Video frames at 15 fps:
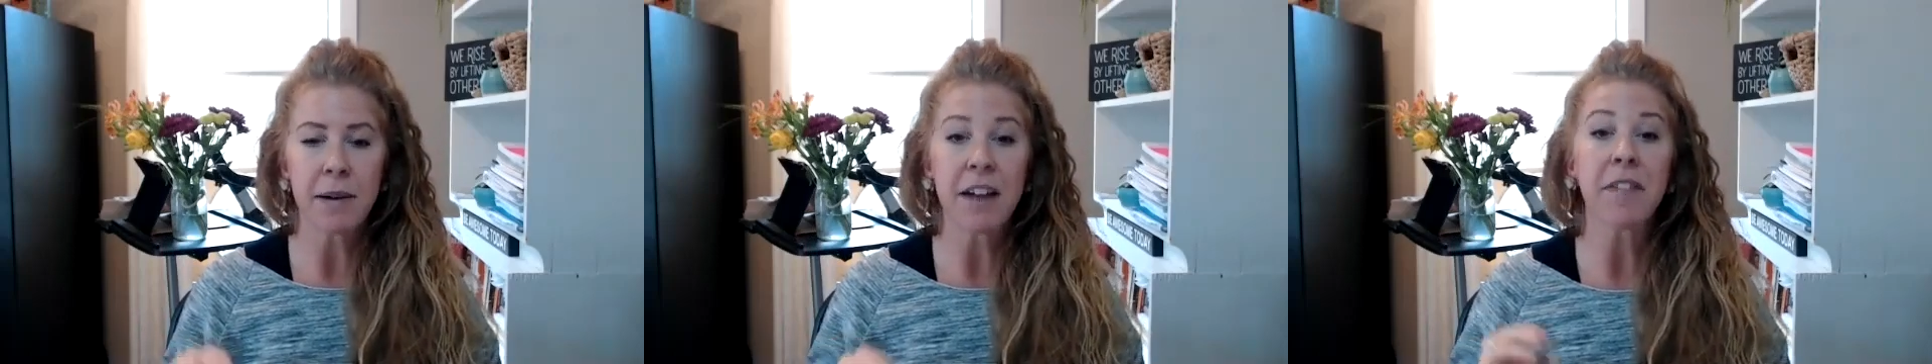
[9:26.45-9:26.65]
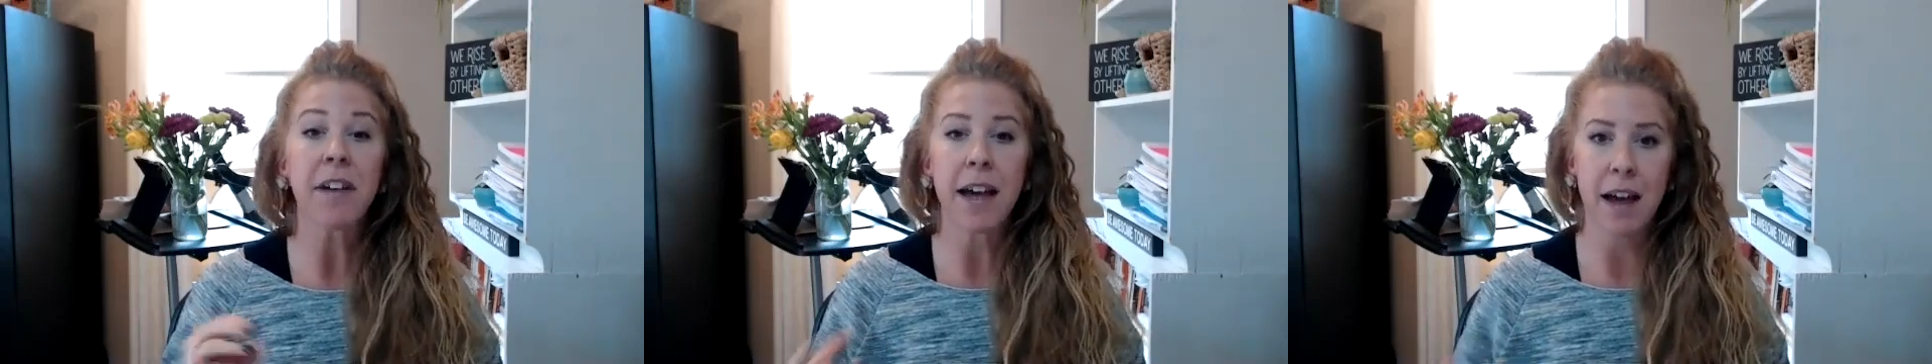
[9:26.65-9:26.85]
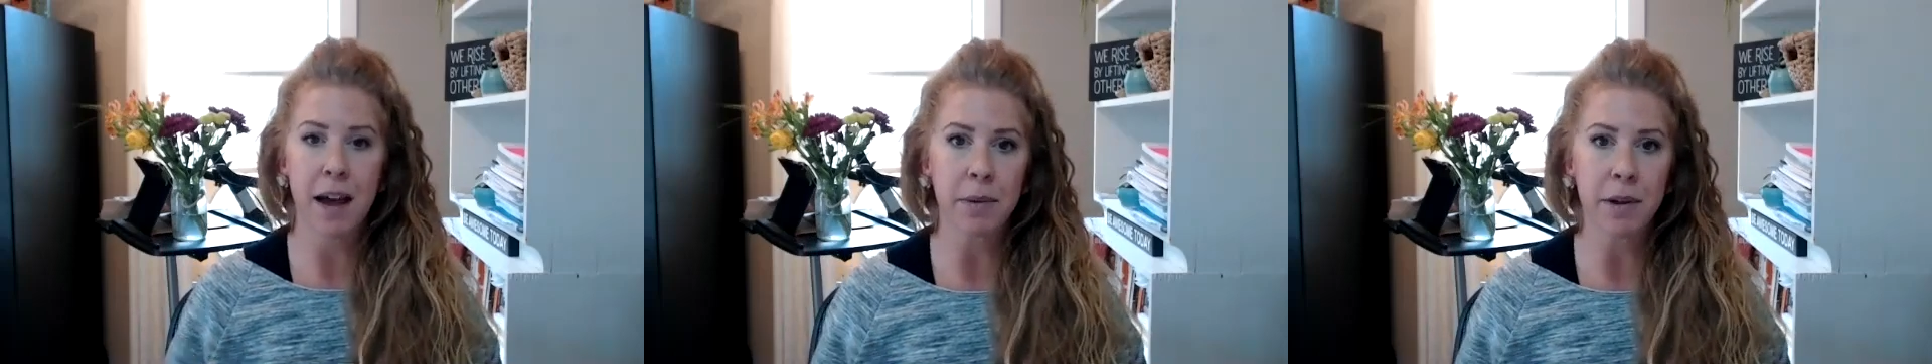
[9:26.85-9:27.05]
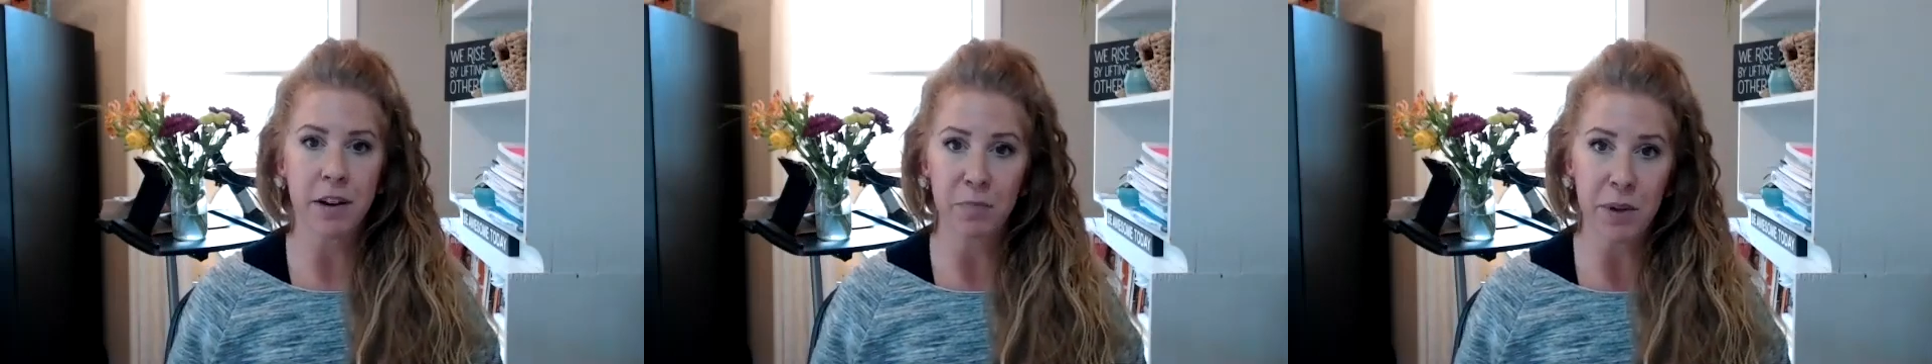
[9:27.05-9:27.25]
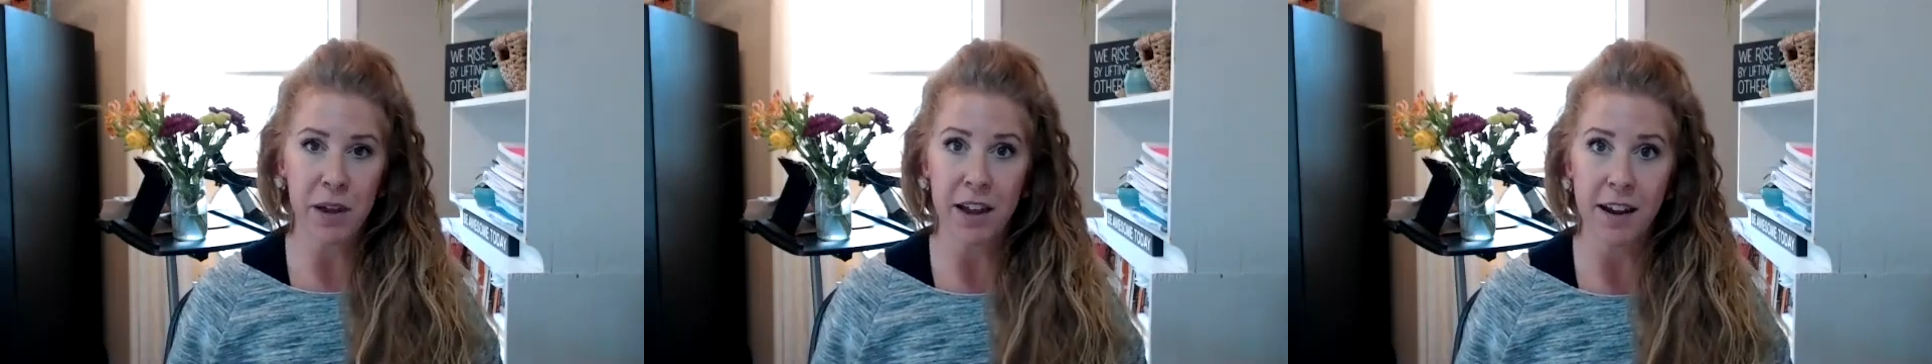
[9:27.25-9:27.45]
I have a
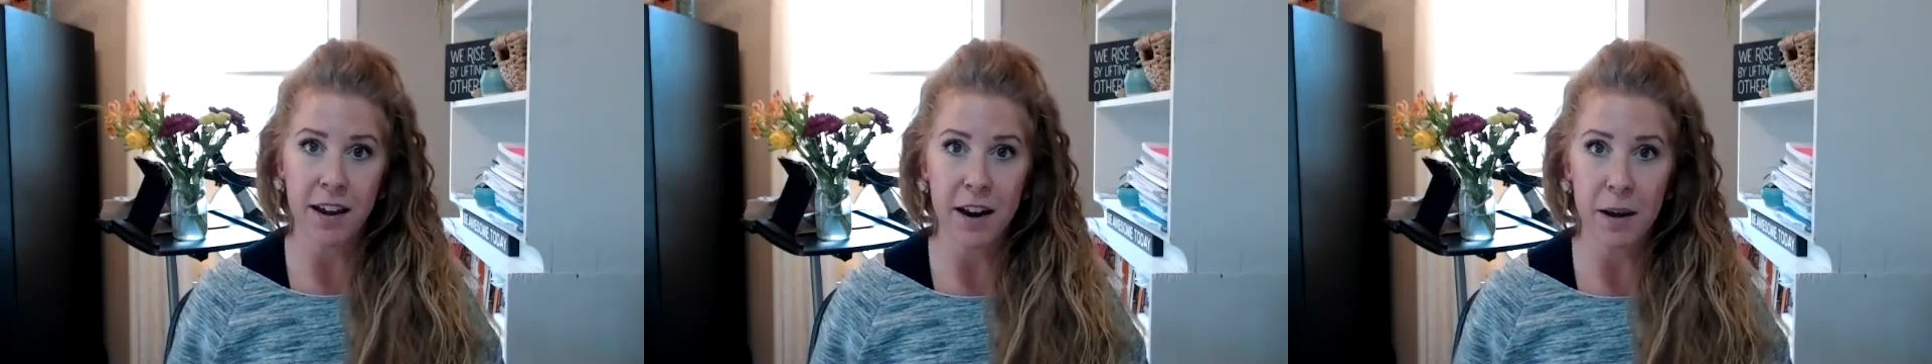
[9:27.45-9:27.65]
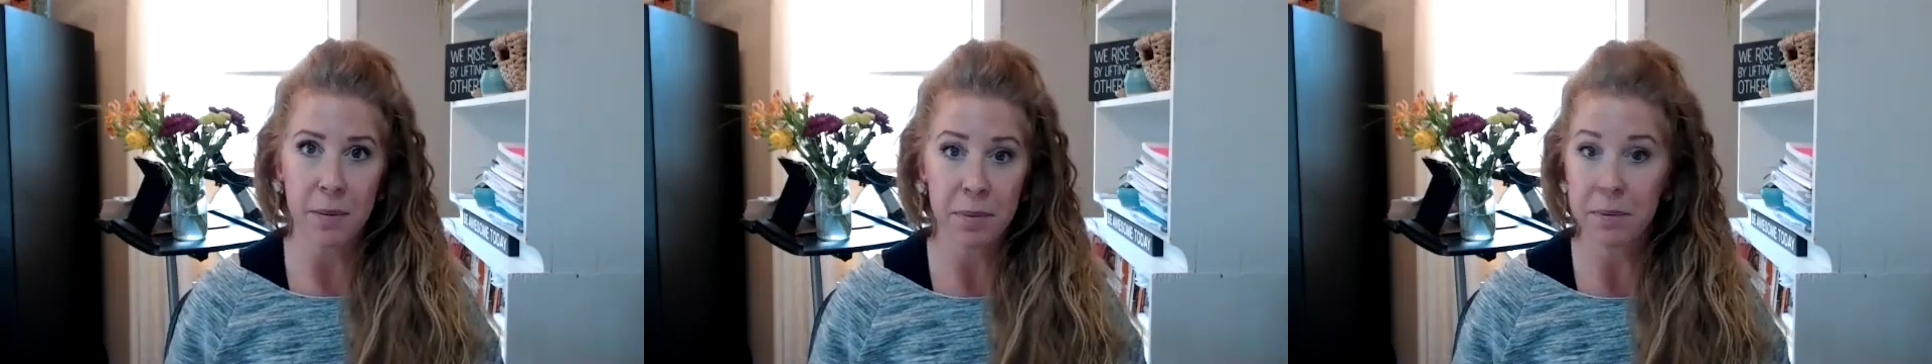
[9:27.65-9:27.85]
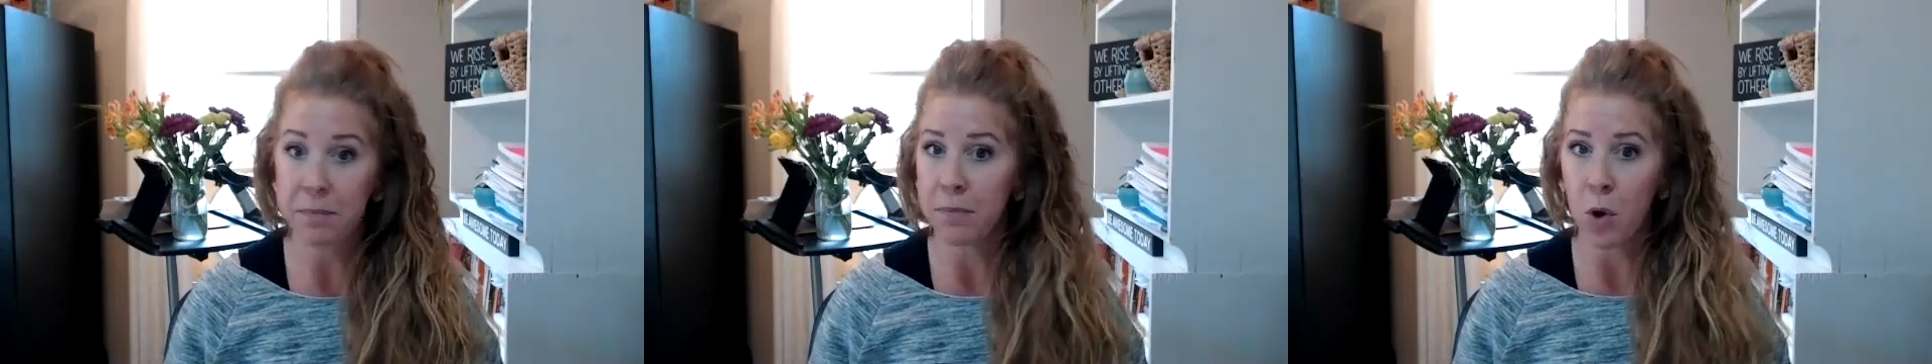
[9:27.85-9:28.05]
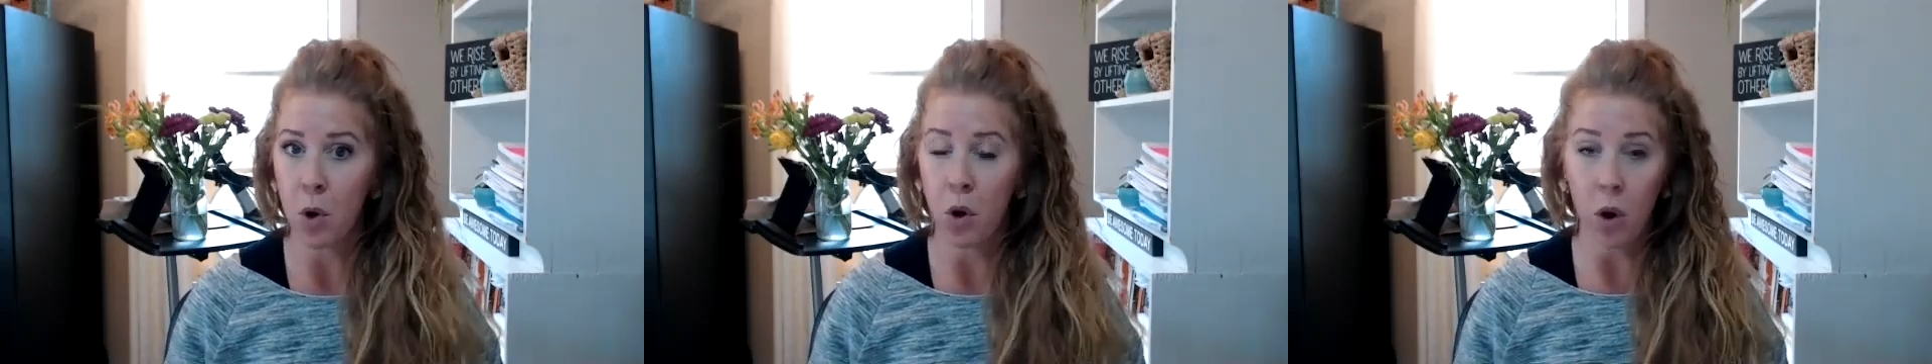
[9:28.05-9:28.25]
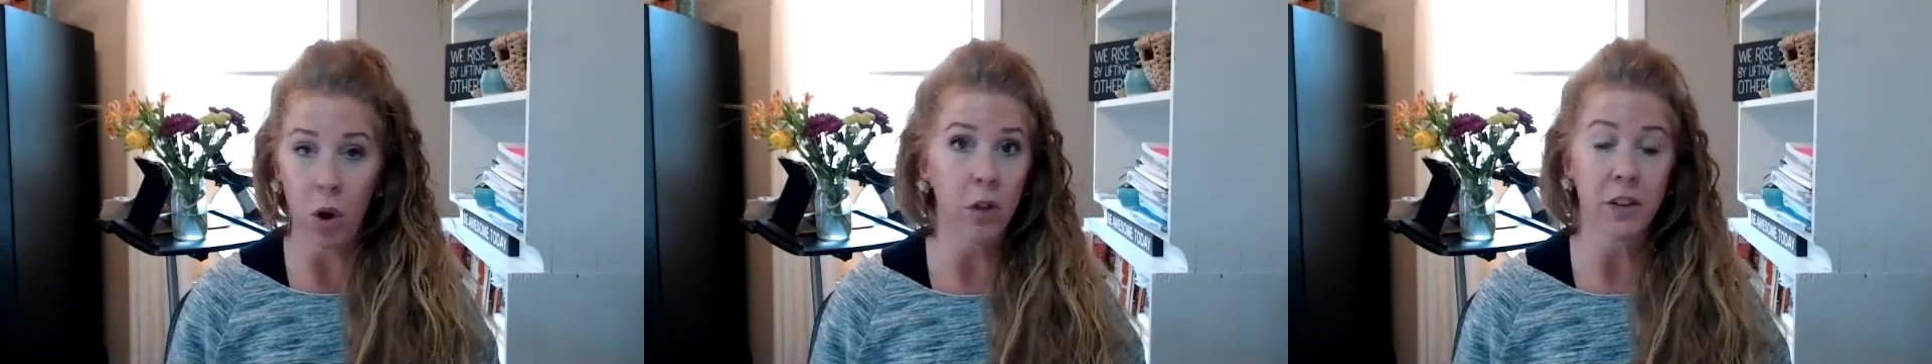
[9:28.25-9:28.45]
habit of picking it up
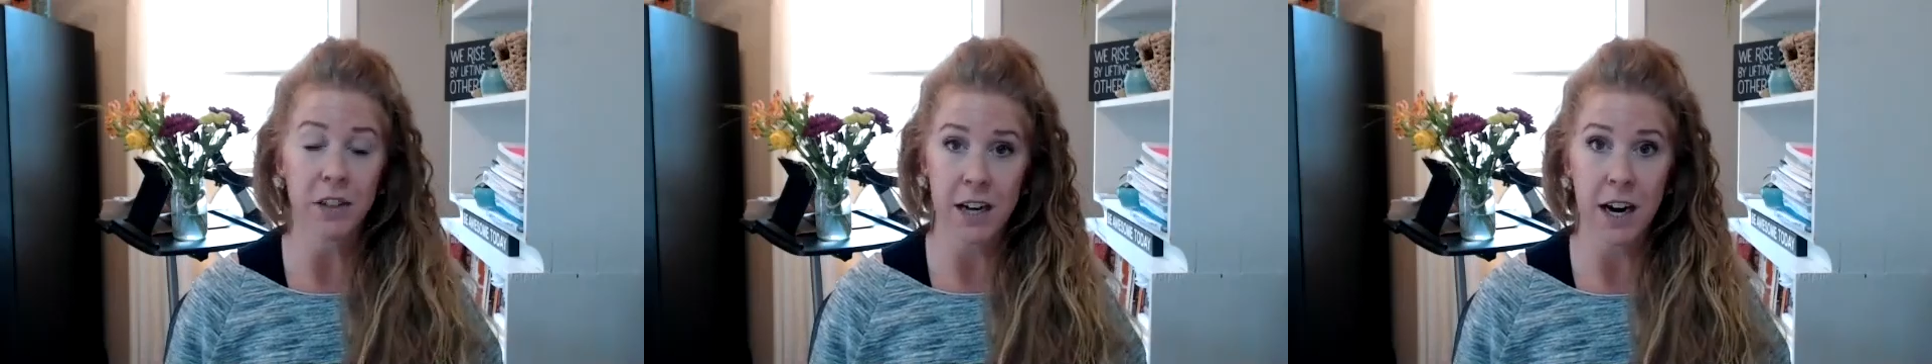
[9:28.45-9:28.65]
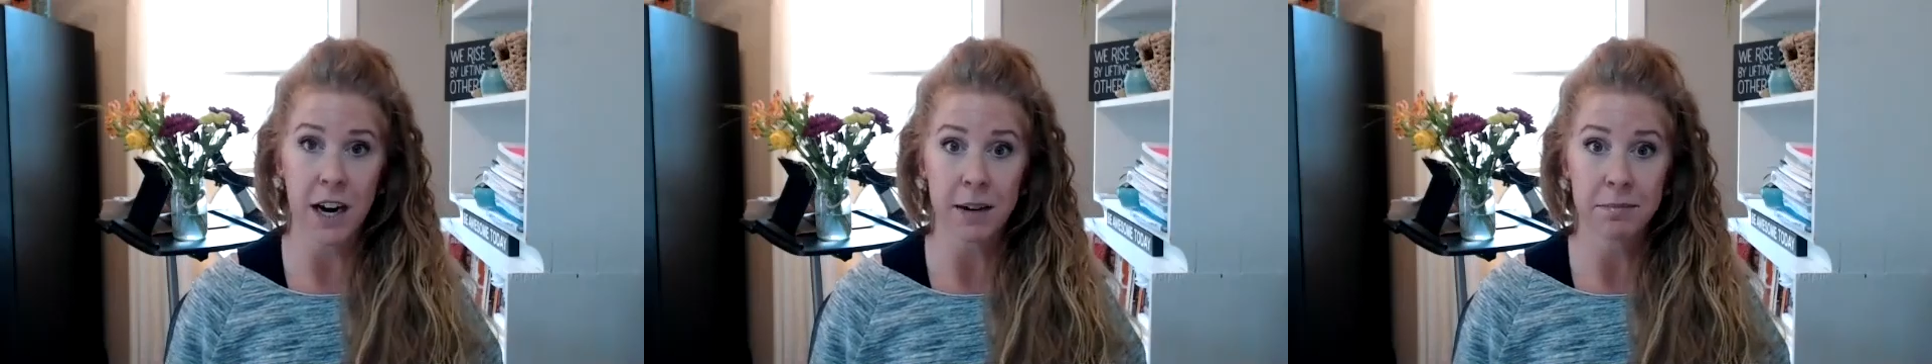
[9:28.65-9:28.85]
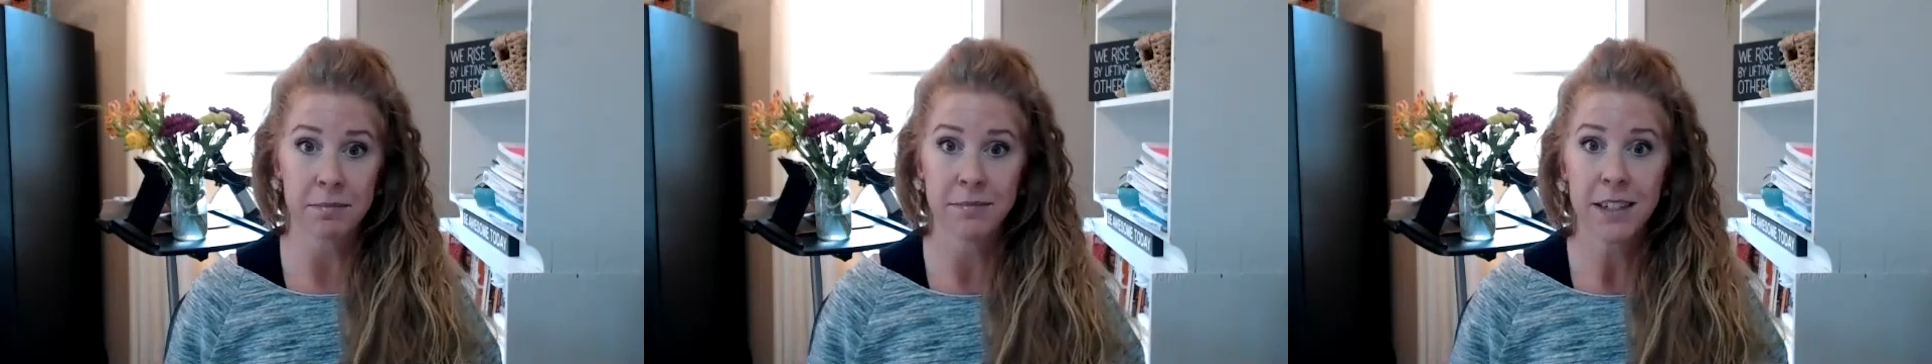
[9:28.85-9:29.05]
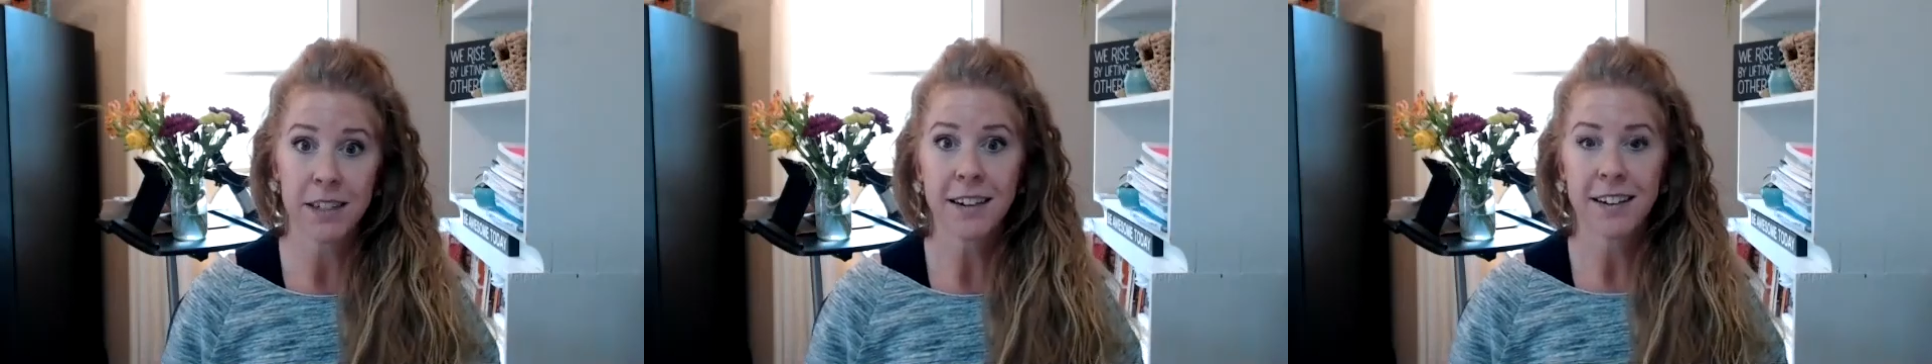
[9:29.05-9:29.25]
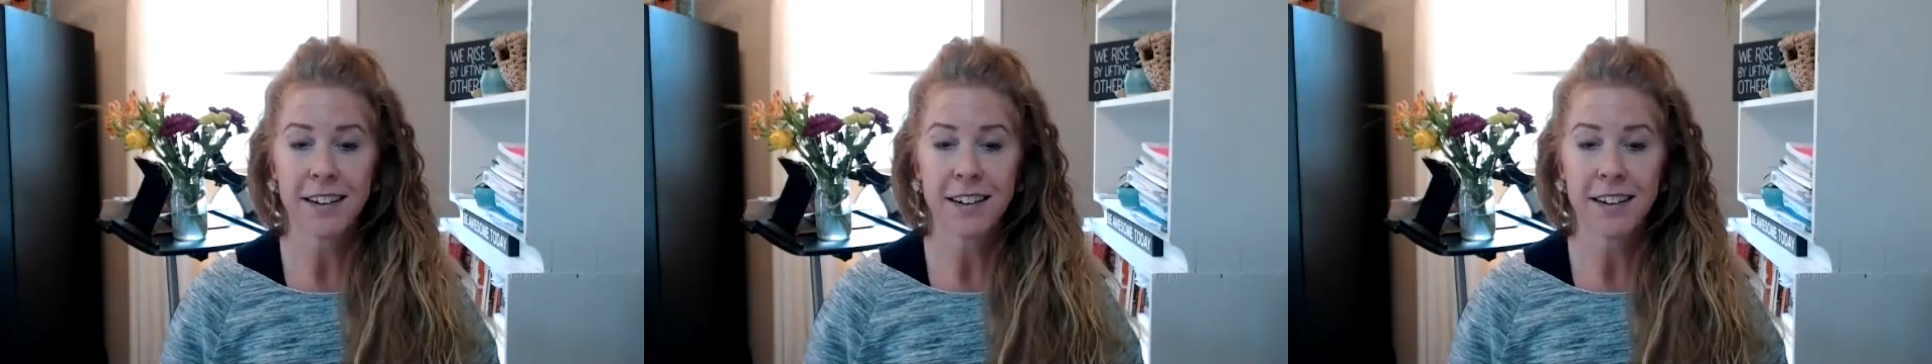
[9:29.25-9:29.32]
all the time.